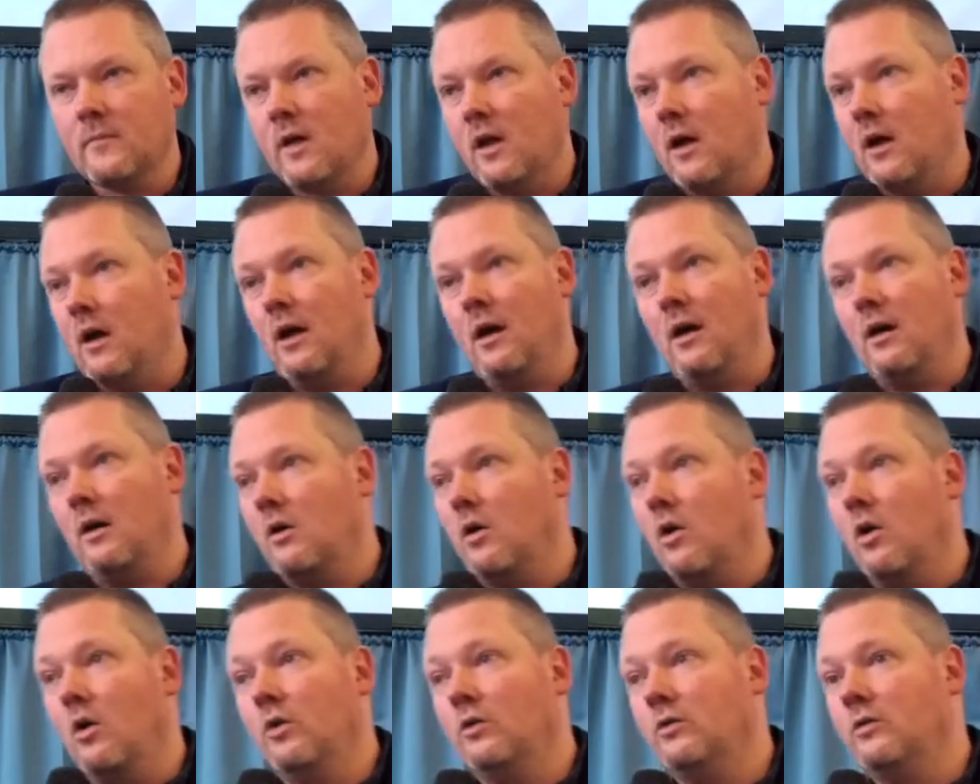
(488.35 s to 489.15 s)

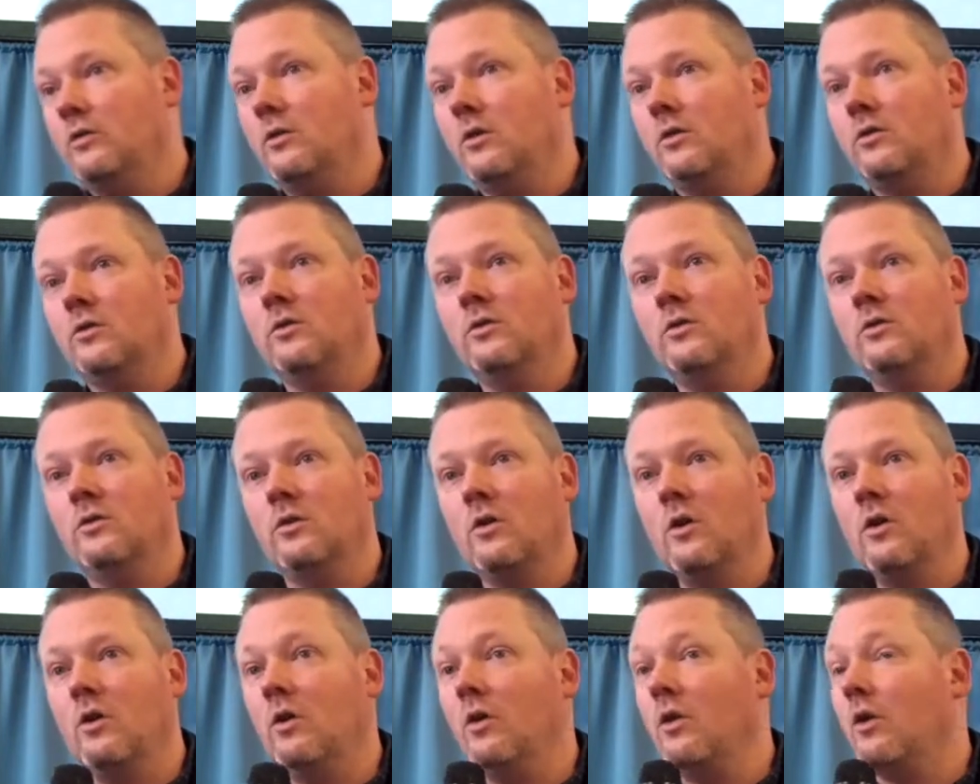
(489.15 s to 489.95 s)
God doesn't
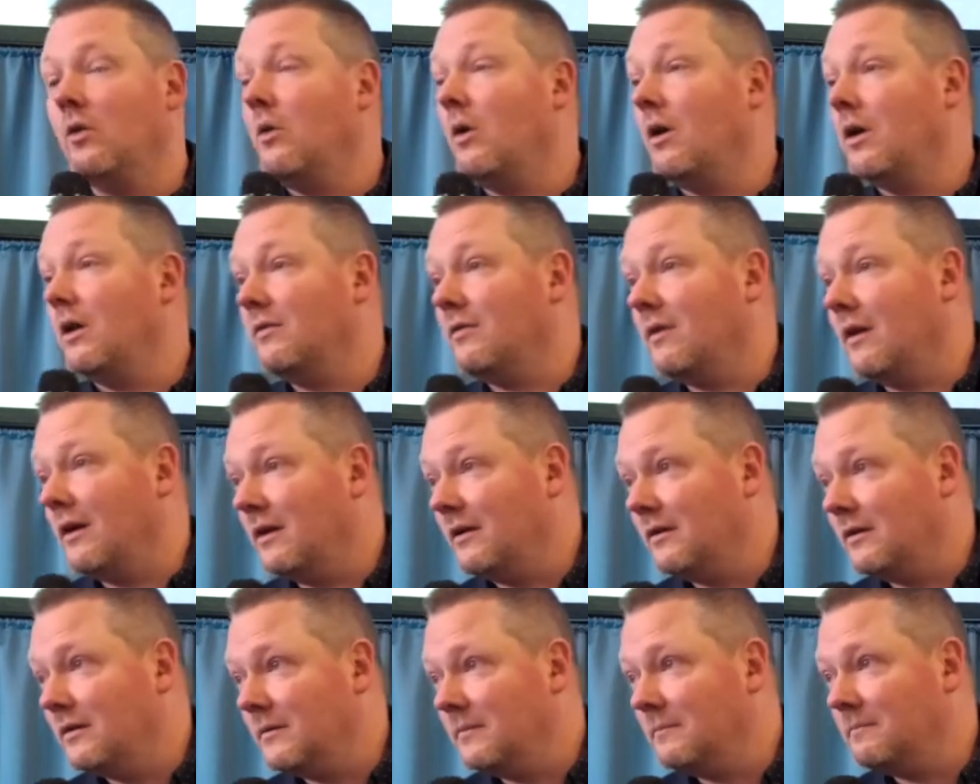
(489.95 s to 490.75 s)
call the
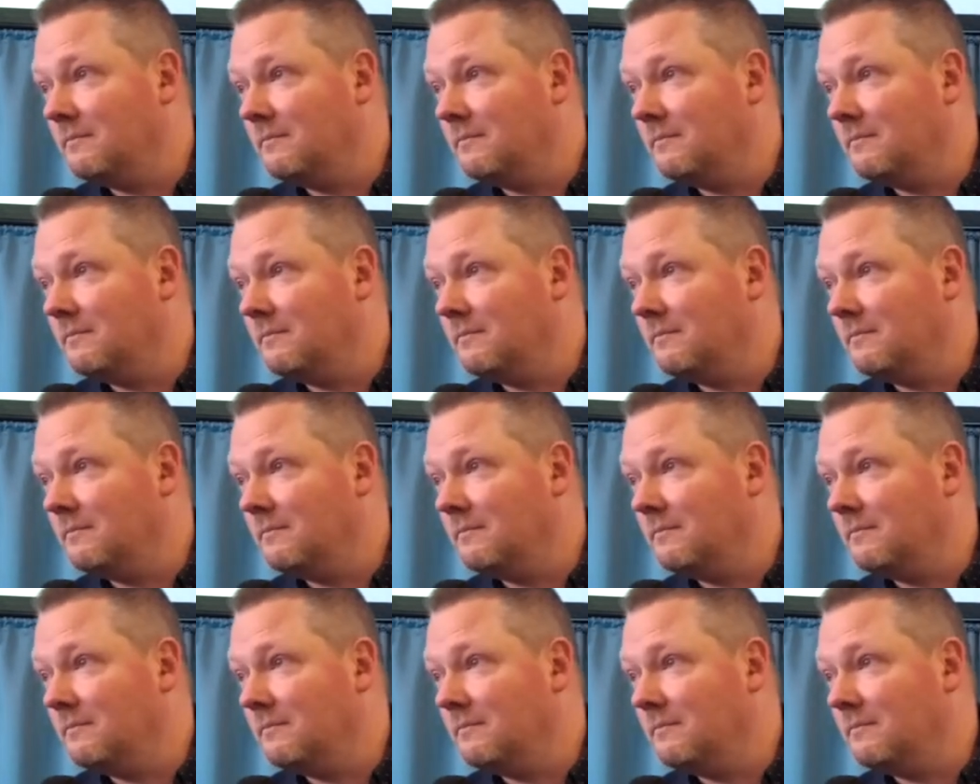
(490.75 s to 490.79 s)
qualified.